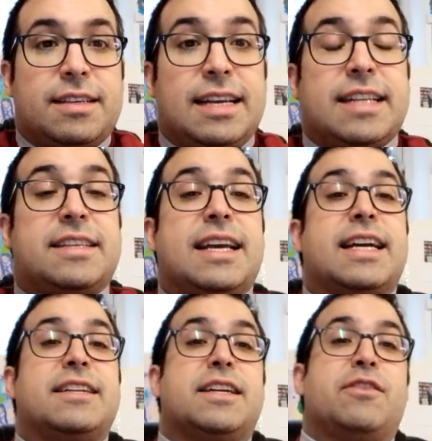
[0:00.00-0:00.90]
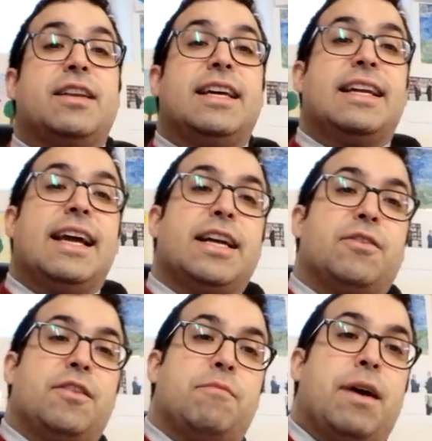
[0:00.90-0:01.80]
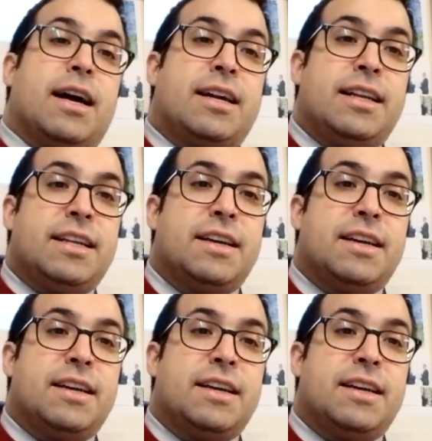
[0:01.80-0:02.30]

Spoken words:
secondary legal act on the market,